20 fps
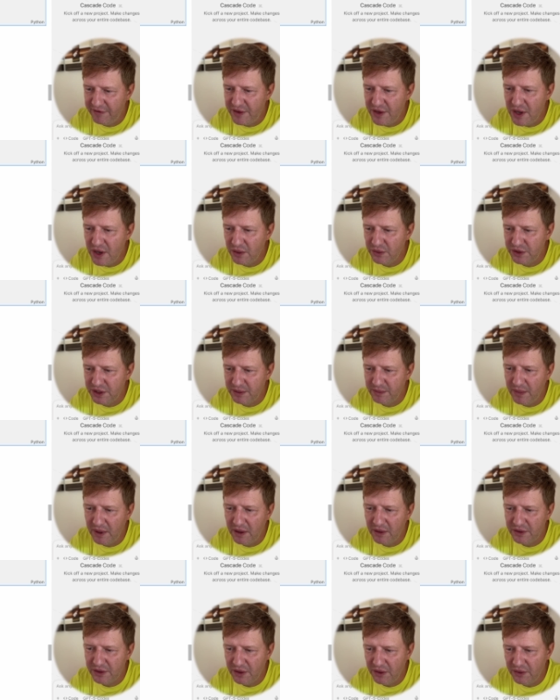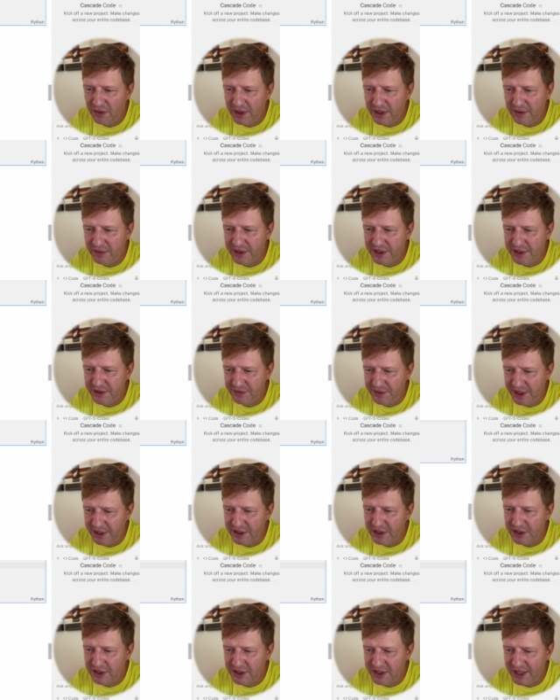knows about only a
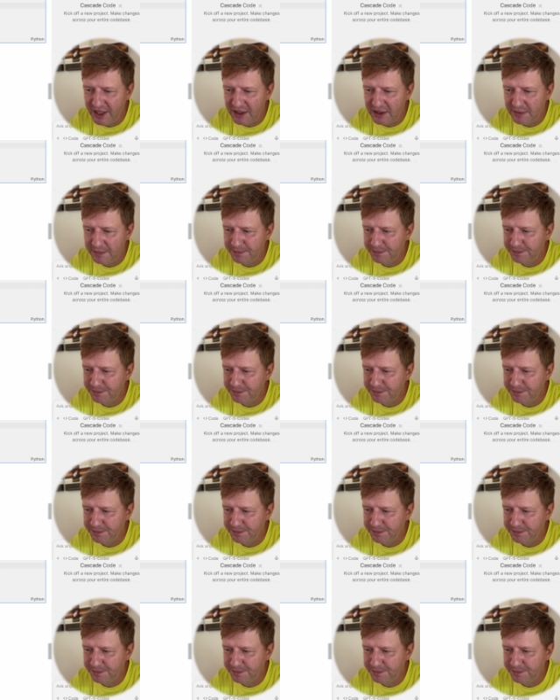restricted set.